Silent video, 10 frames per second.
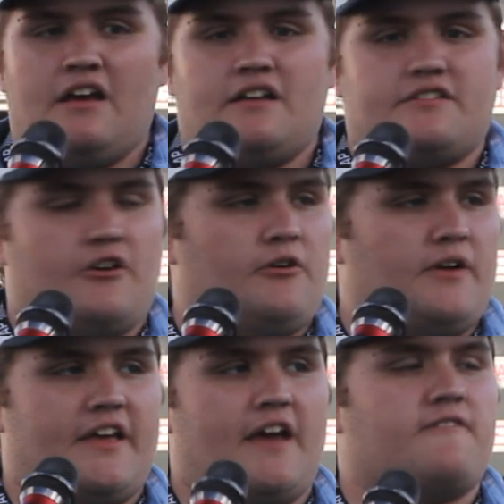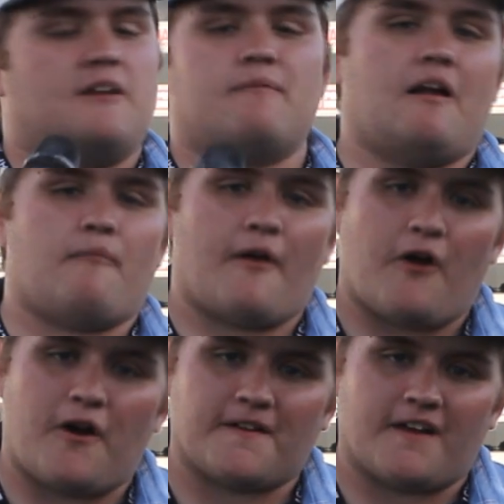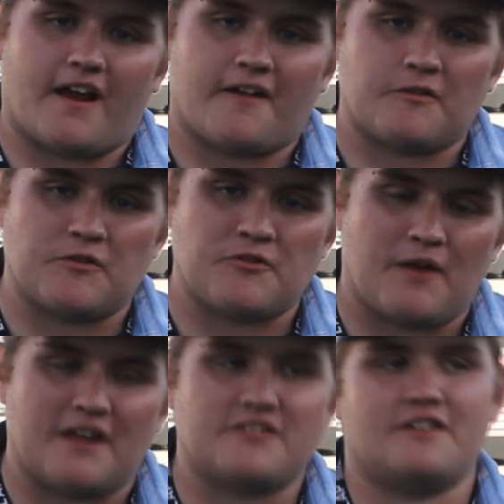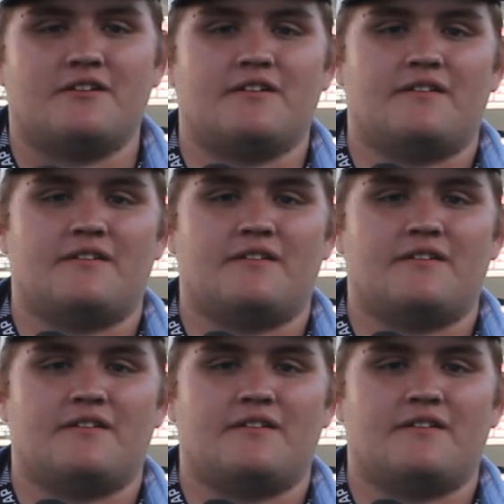So again, from the bottom of my heart, thank you guys so much for watching.